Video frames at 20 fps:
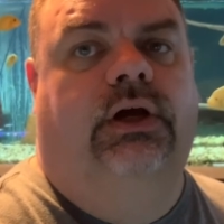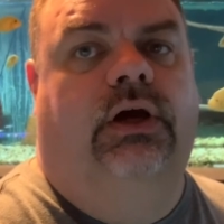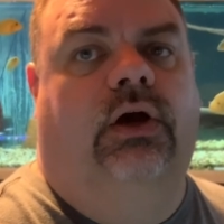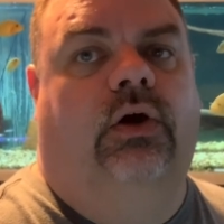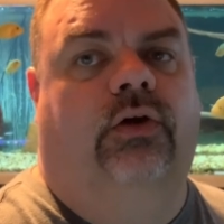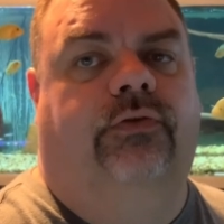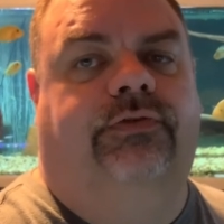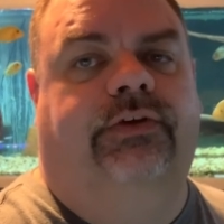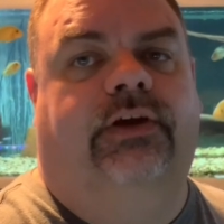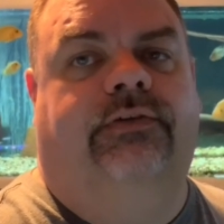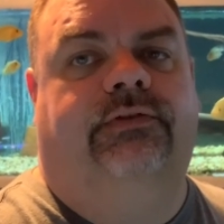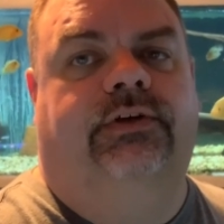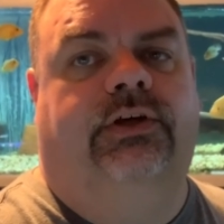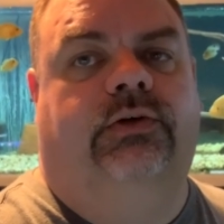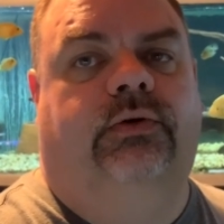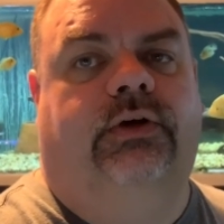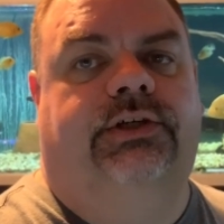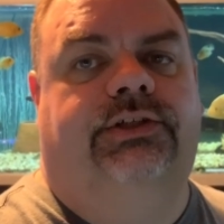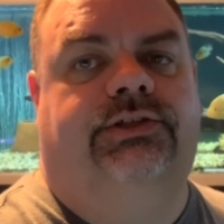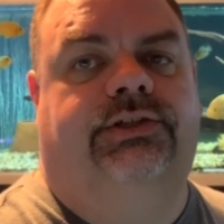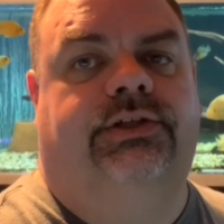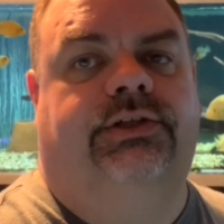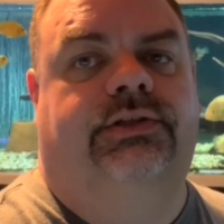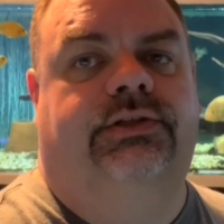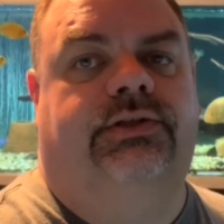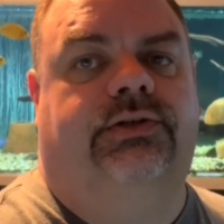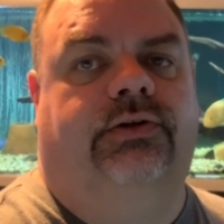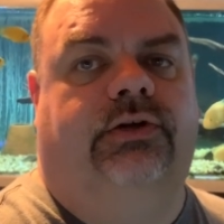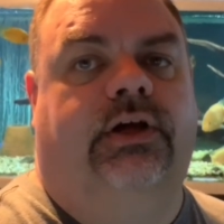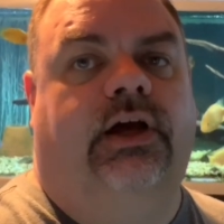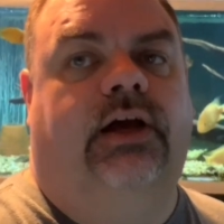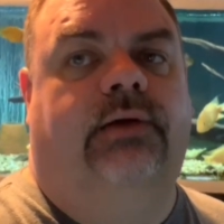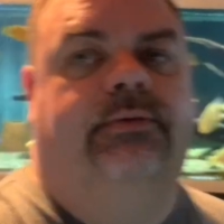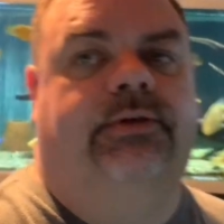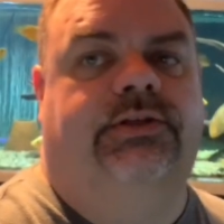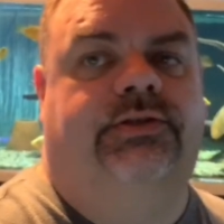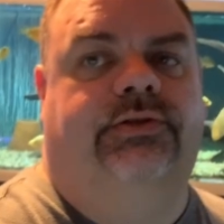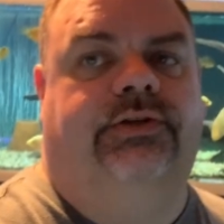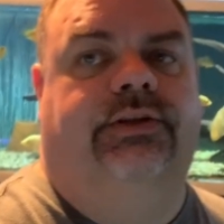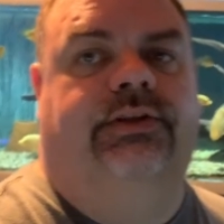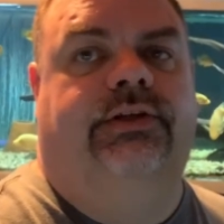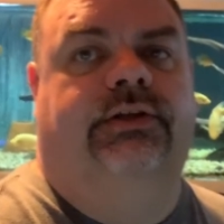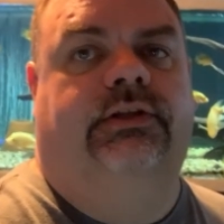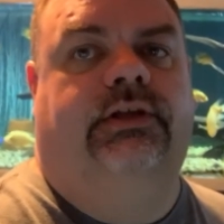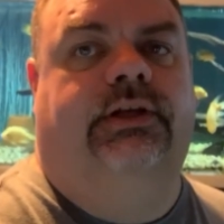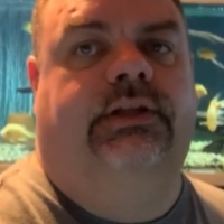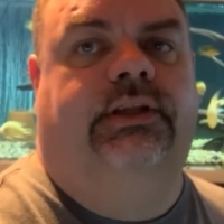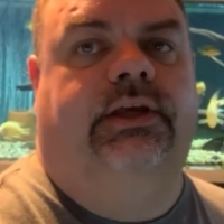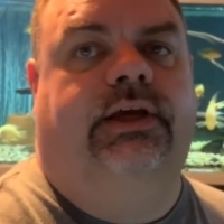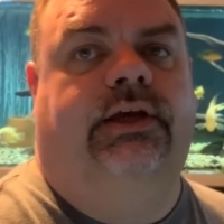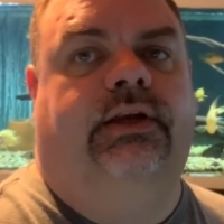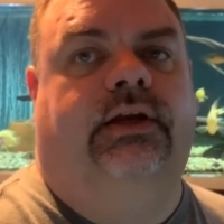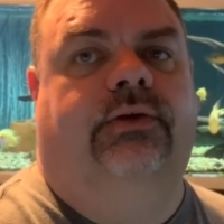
or if you have any questions or comments or anything like that.